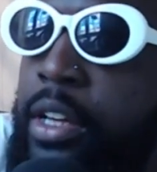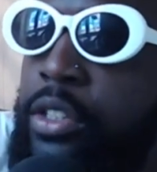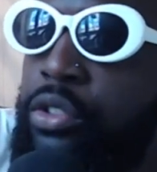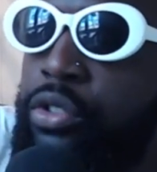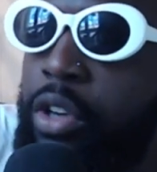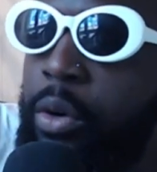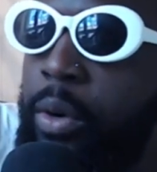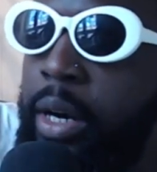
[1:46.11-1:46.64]

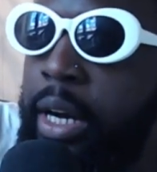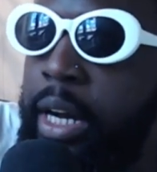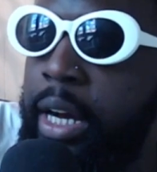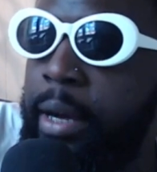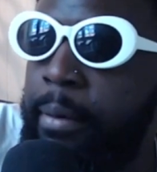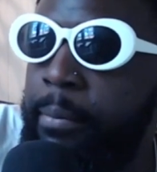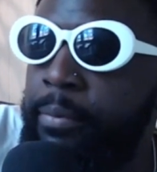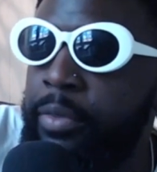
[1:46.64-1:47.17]
So
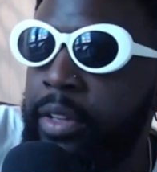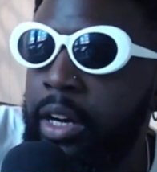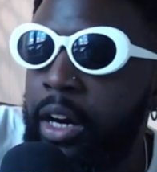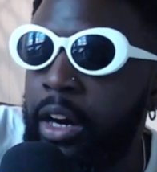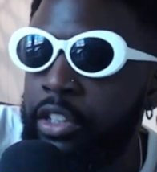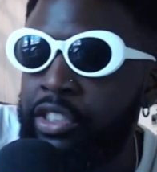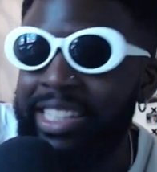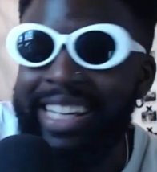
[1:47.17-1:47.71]

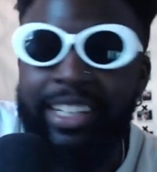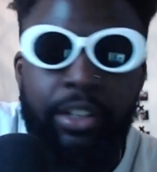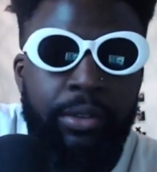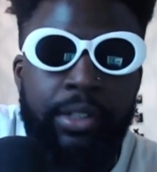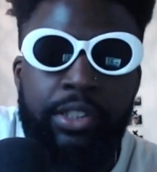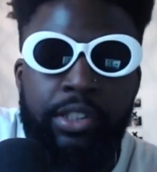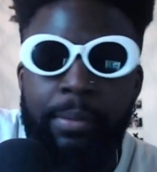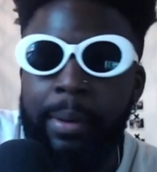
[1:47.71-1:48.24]
second
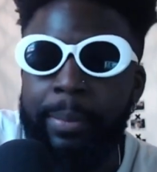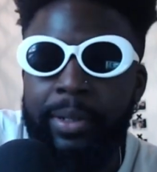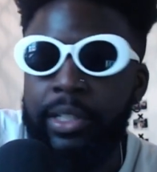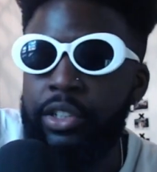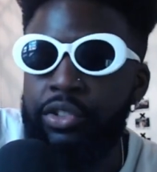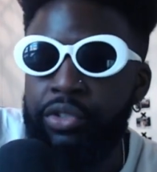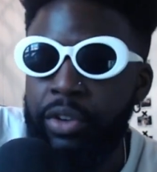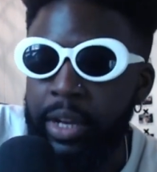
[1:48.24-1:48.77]
only to maybe
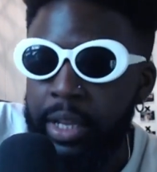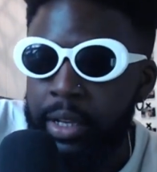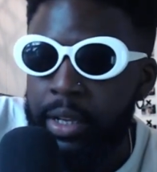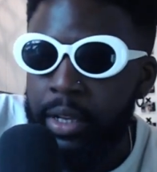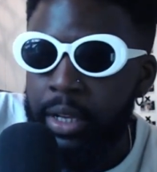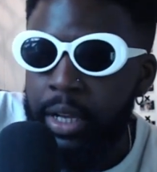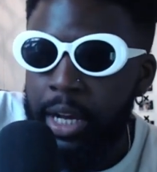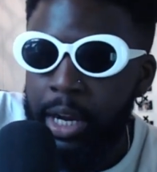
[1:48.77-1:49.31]
Detroit,
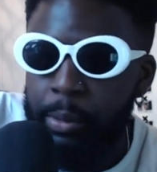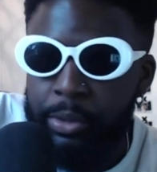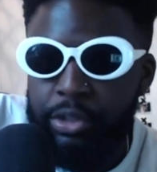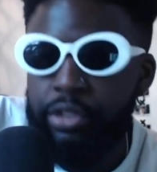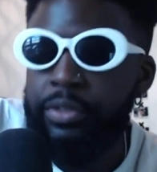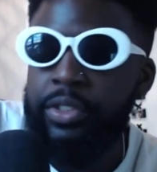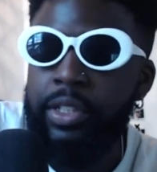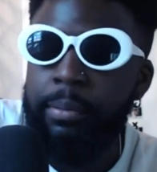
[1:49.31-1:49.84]
which is
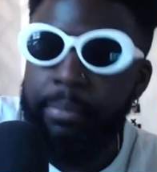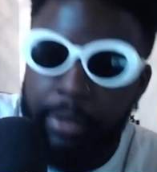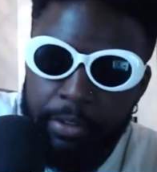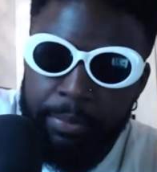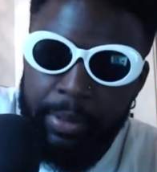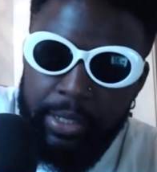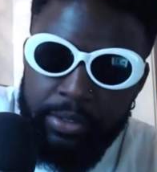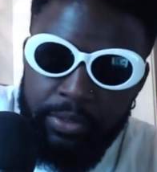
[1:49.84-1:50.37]
obviously the
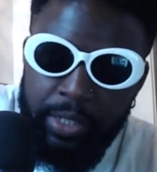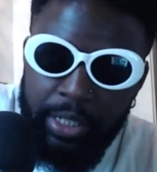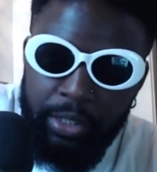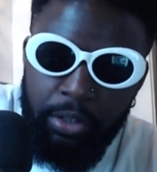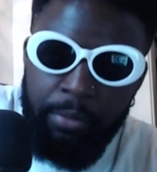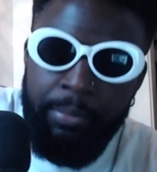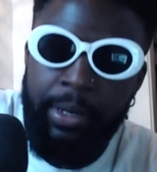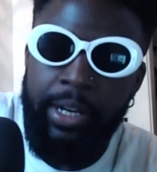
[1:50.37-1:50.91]
birthplace of
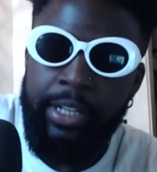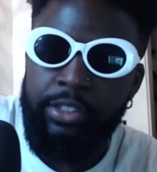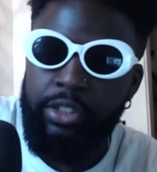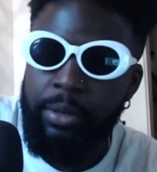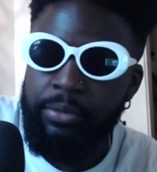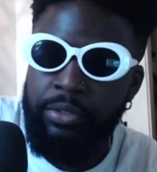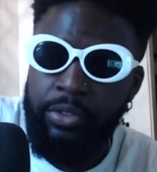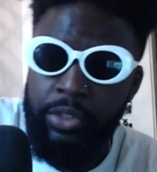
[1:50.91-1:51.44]
techno. But in
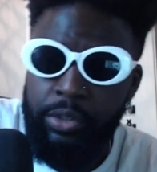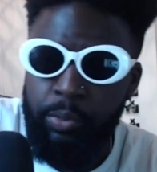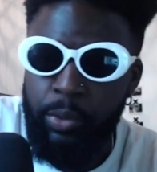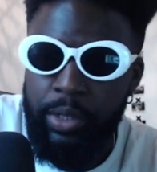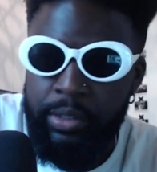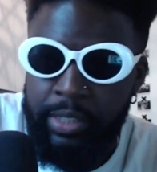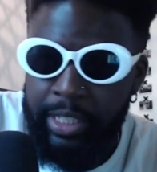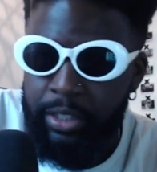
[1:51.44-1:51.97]
terms of just
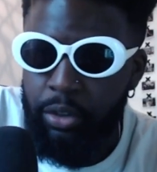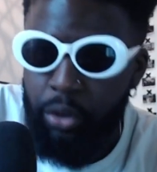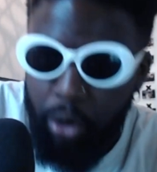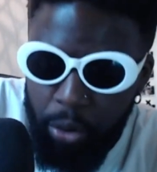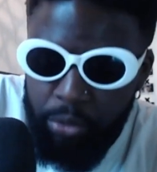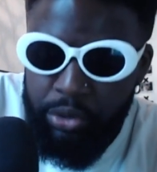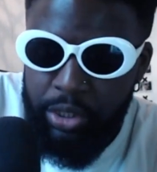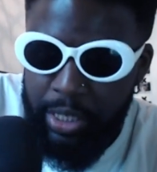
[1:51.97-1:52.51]
what techno
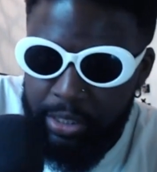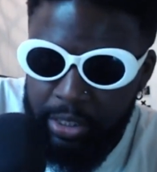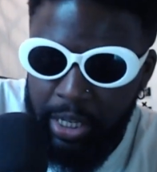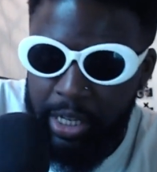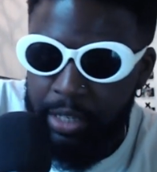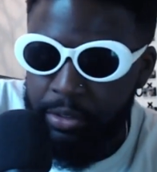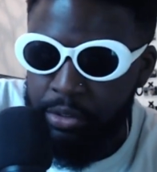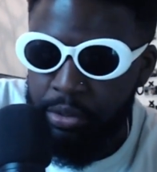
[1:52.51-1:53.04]
culture has
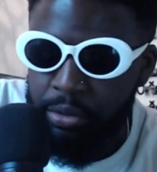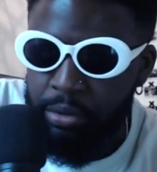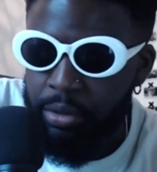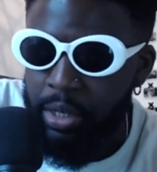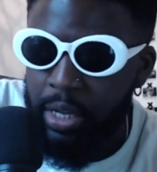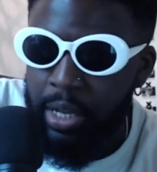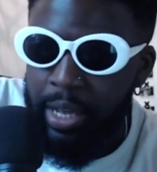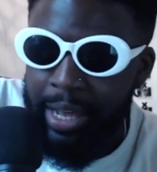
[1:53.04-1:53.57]
kind of
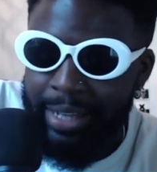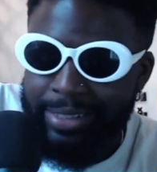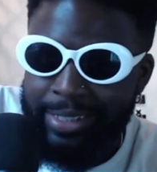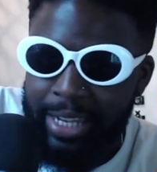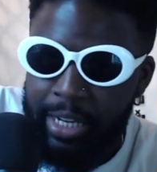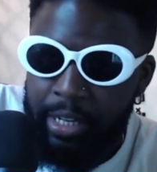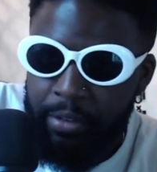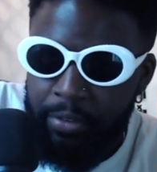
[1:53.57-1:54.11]

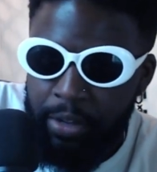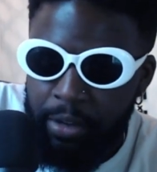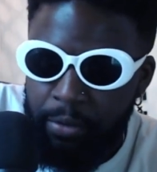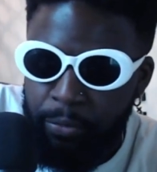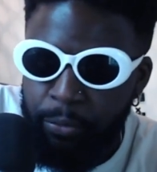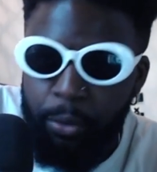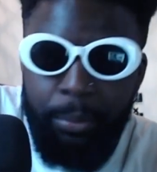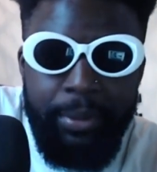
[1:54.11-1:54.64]

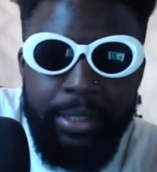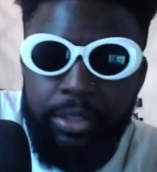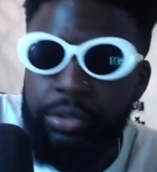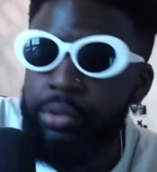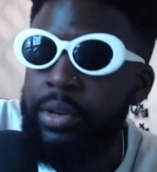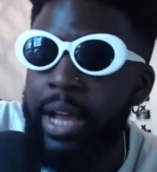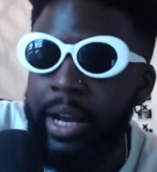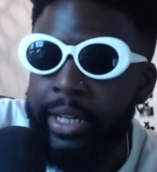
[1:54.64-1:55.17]
formed
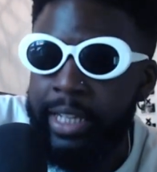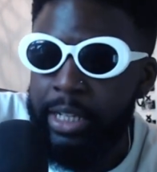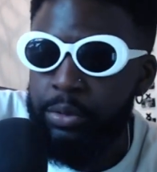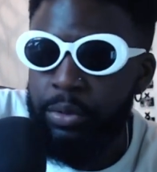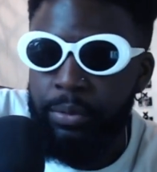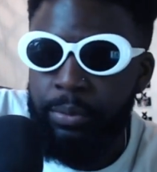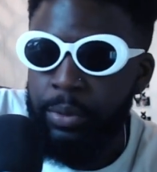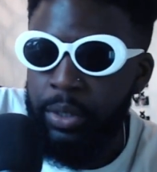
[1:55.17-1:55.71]
into nowadays,
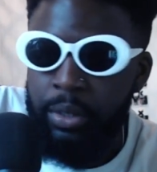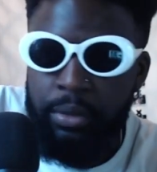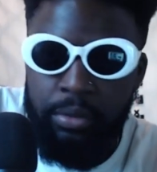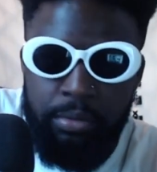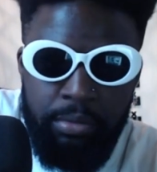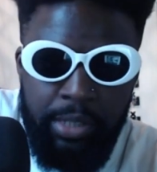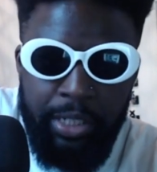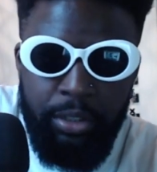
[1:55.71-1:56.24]
with
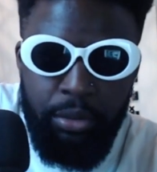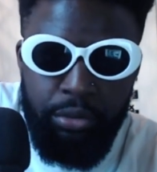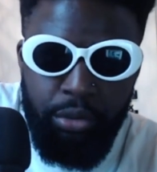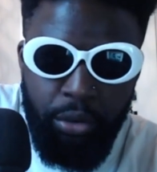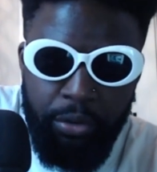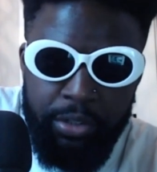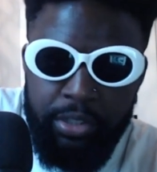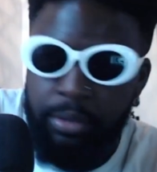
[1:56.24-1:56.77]
techno
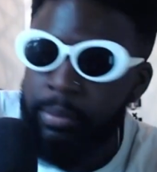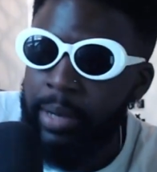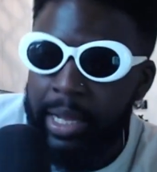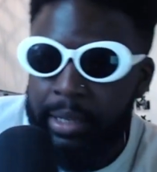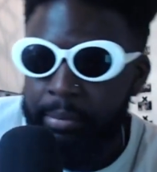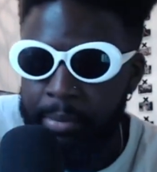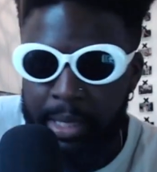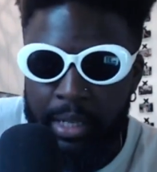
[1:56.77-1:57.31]
tourism
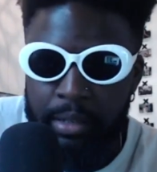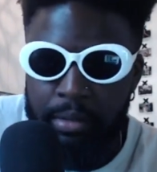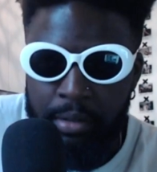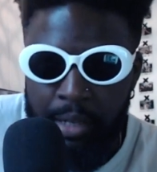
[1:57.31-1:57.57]
like me,